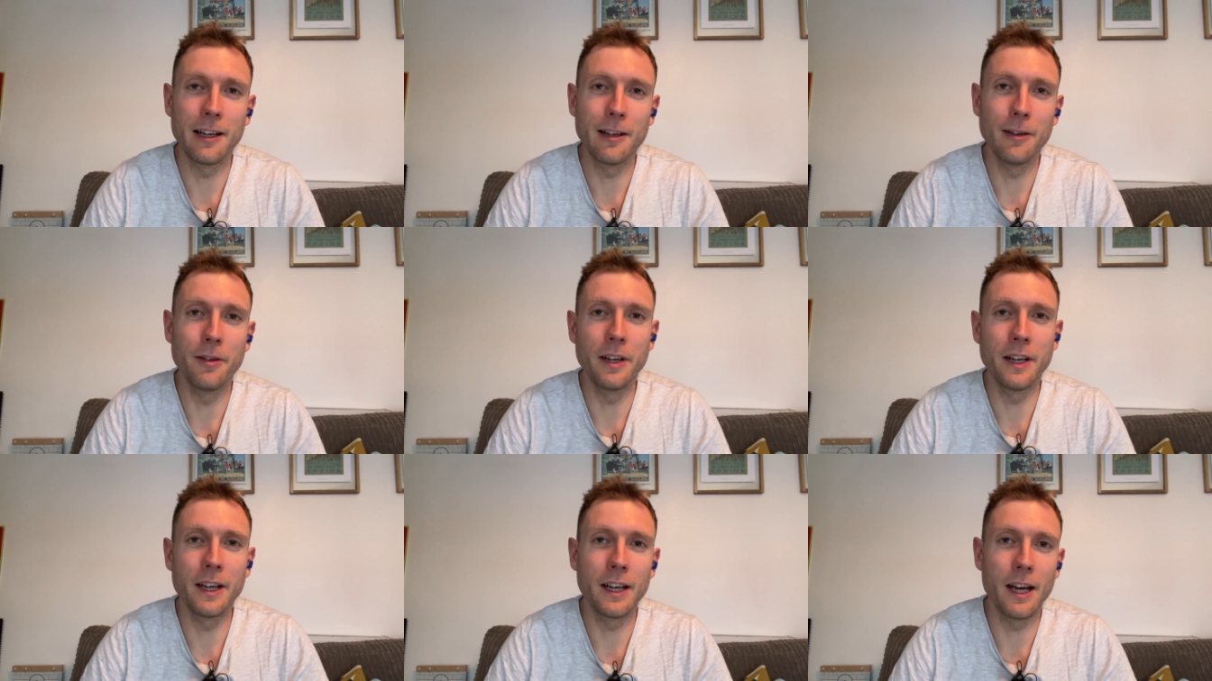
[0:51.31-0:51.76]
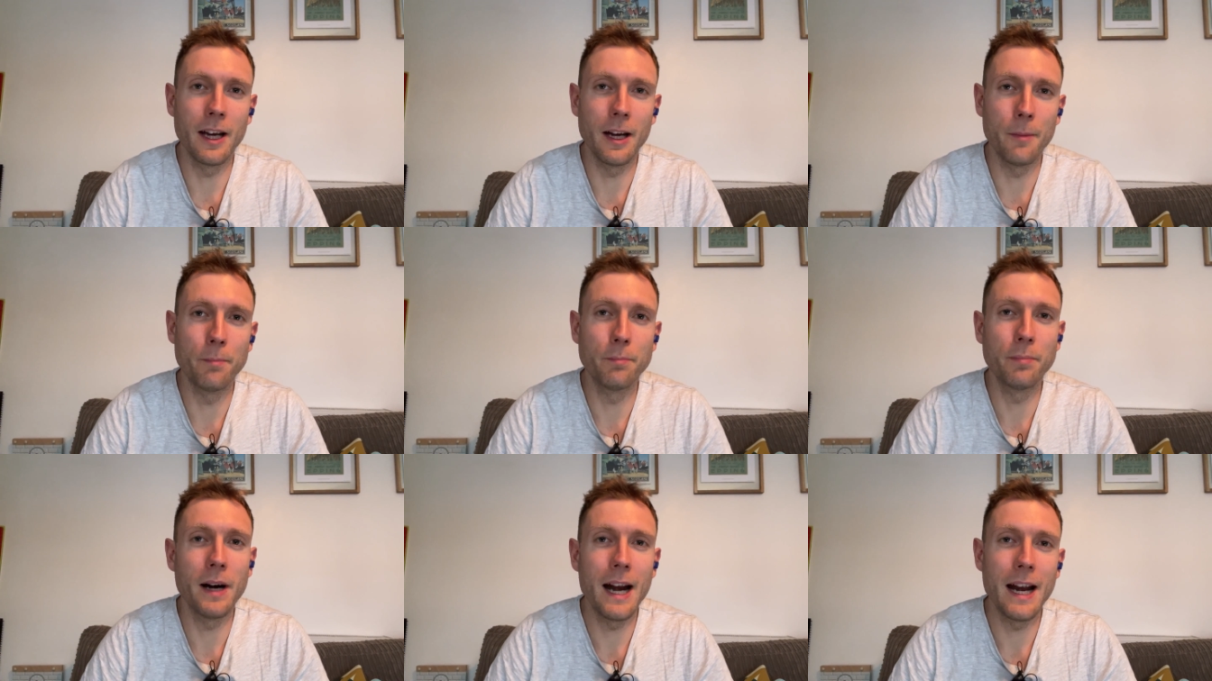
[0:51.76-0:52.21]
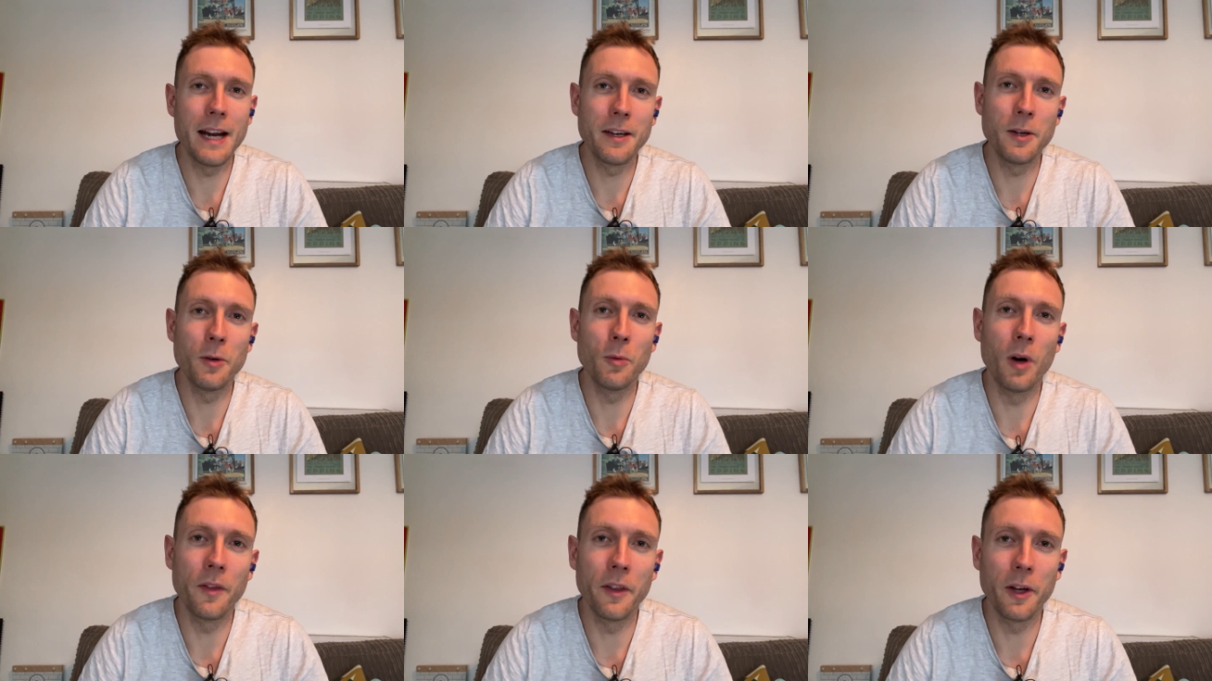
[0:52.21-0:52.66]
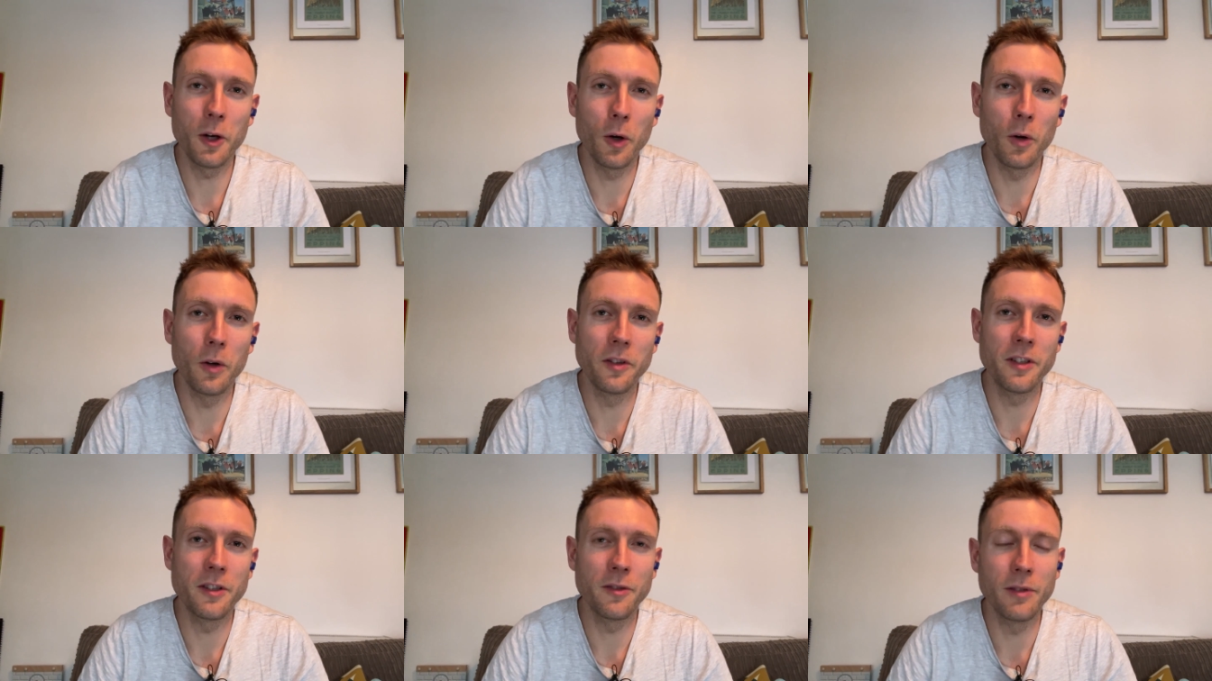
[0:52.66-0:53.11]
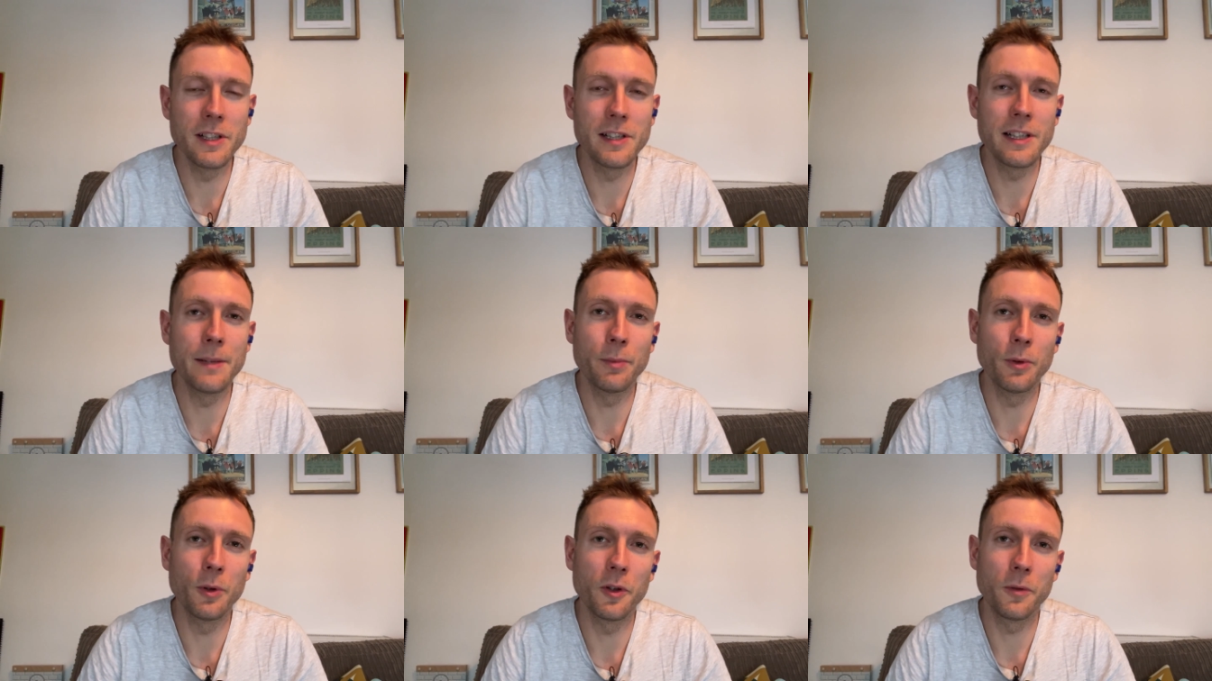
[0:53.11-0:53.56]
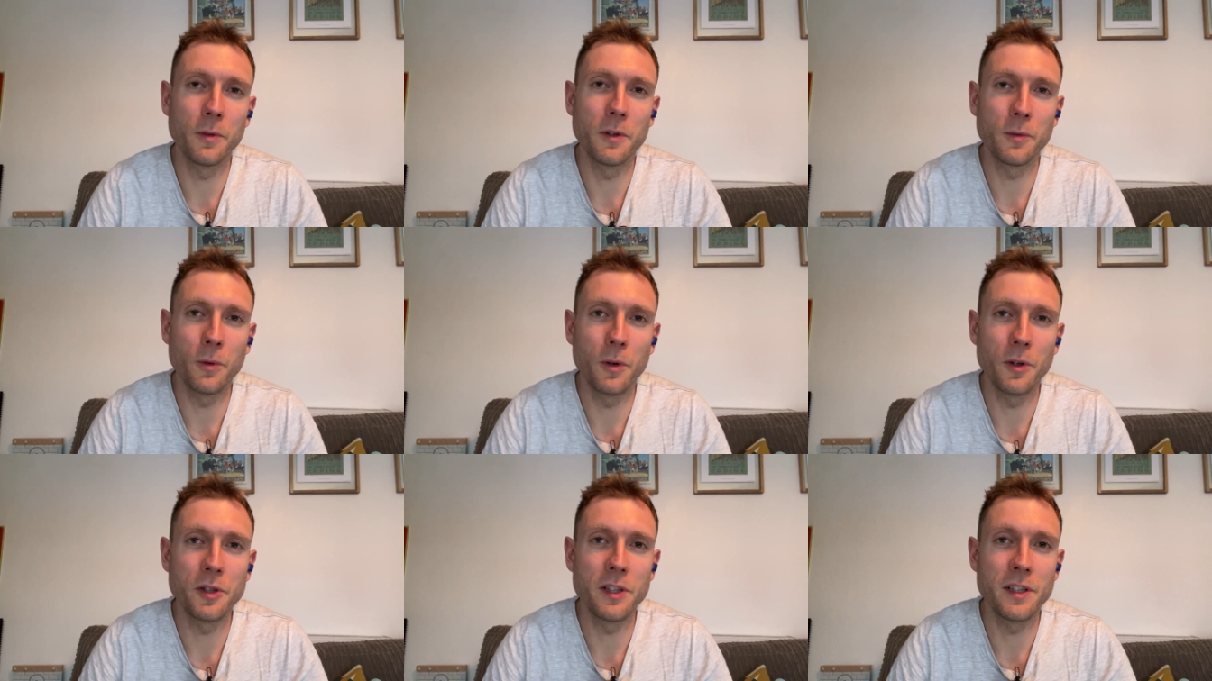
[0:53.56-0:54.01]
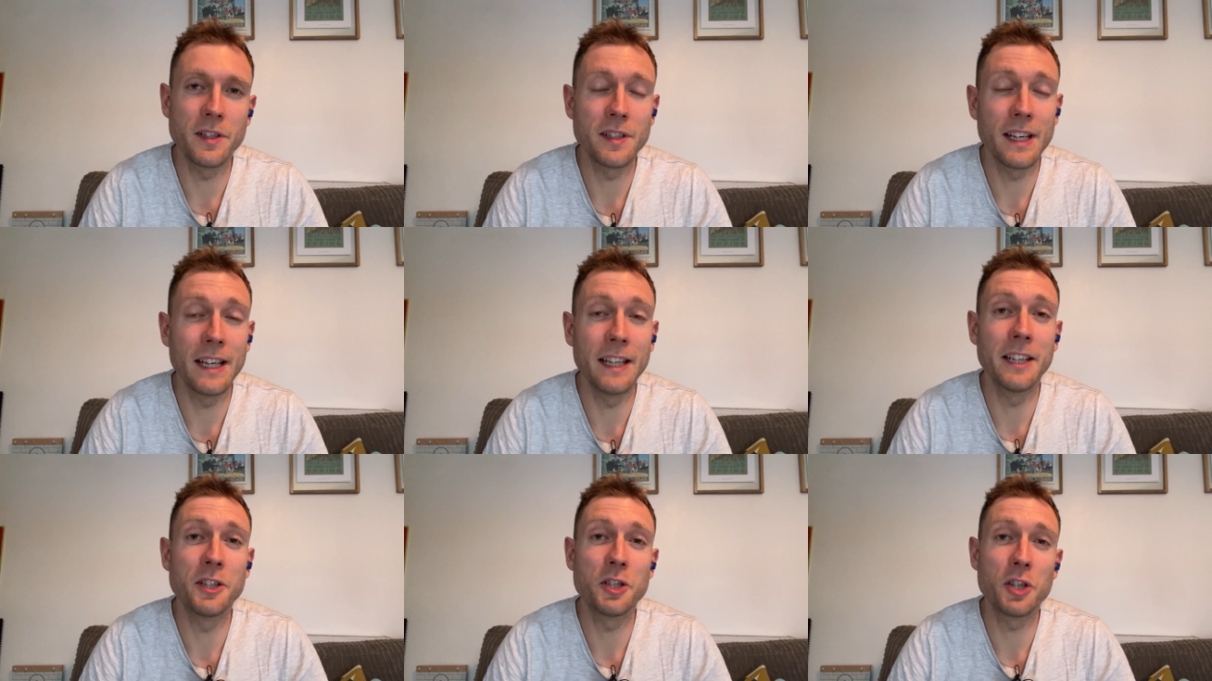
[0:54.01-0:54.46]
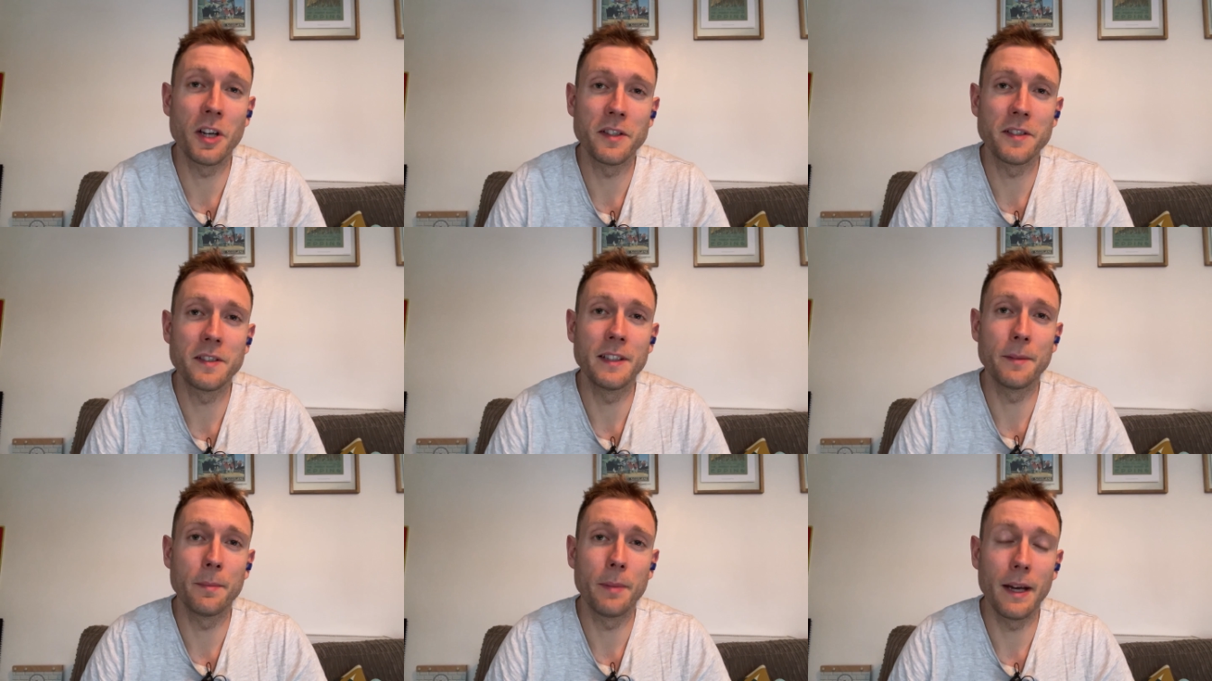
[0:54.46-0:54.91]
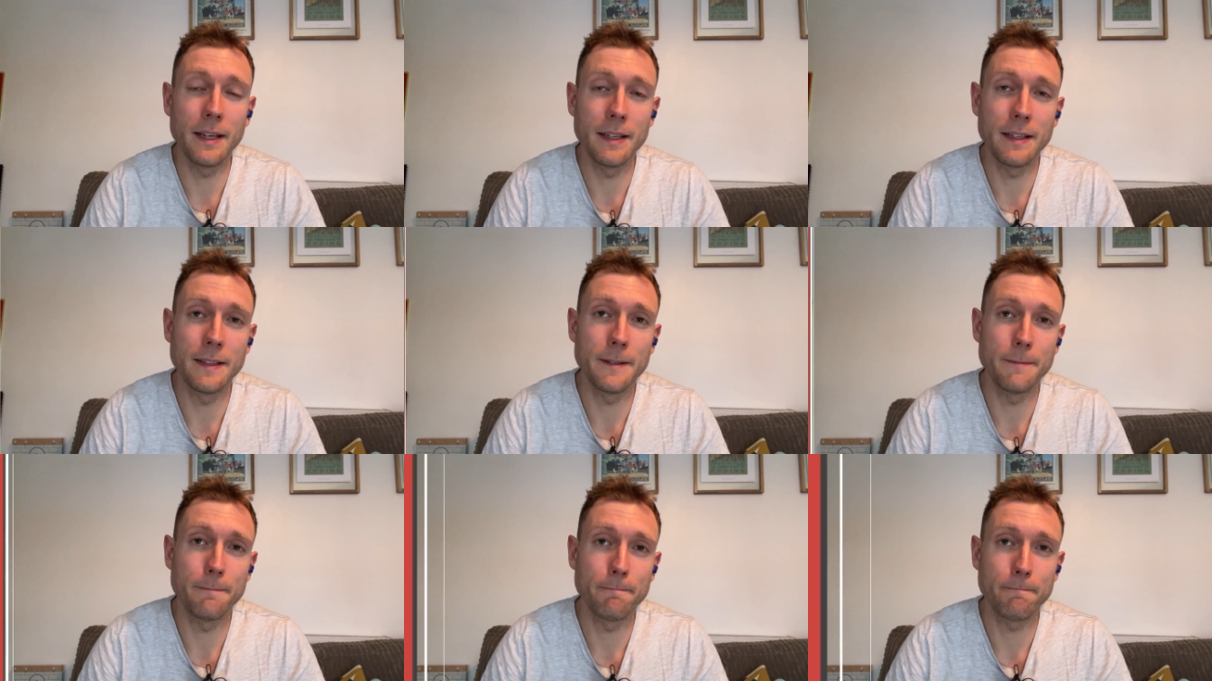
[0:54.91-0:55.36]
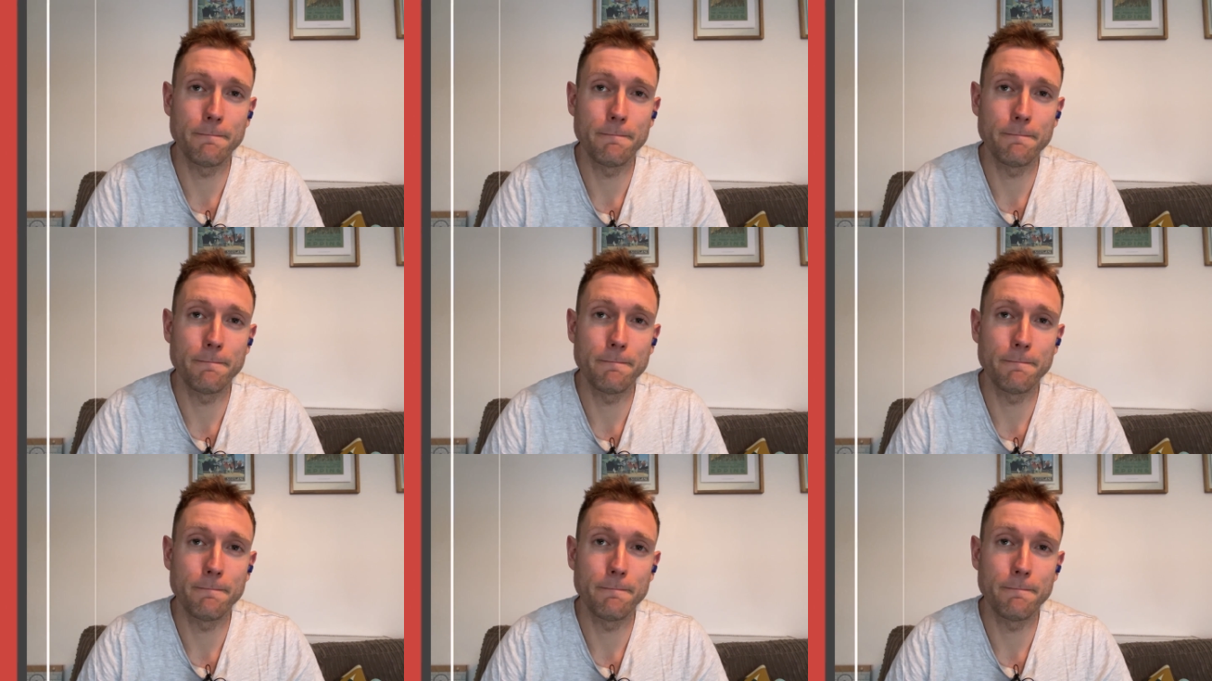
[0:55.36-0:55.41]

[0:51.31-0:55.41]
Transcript: including a brand new one that COROS has recently brought to its watches in adjusted pace.